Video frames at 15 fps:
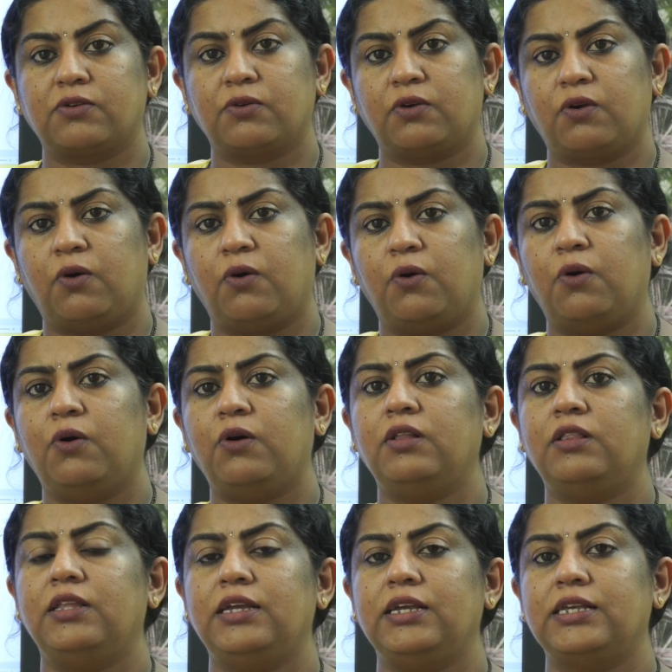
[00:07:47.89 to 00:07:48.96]
So
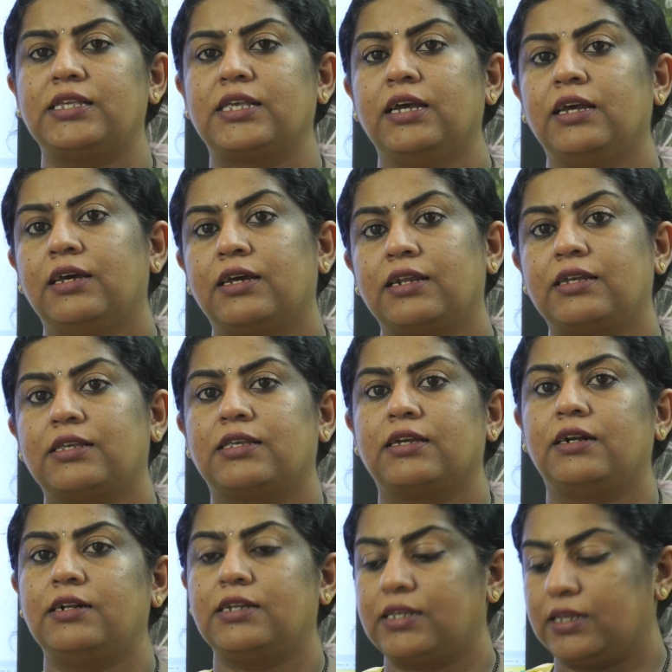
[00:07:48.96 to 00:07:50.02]
all these
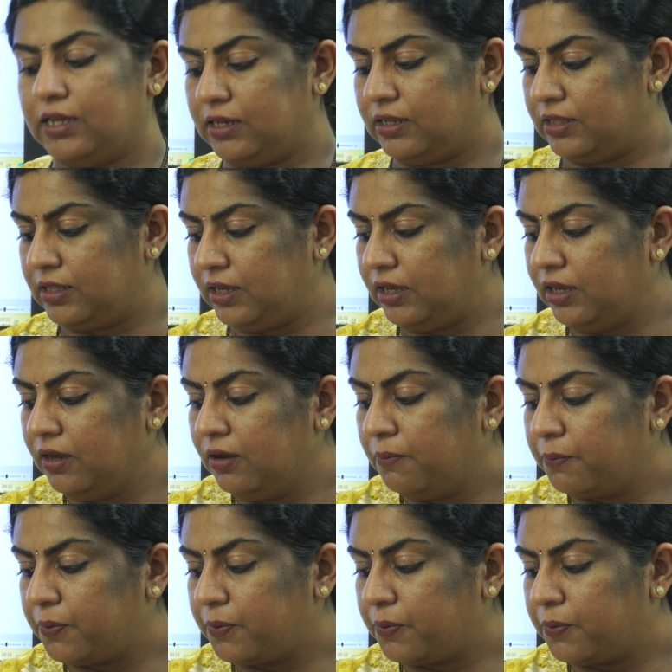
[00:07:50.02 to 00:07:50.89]
results in the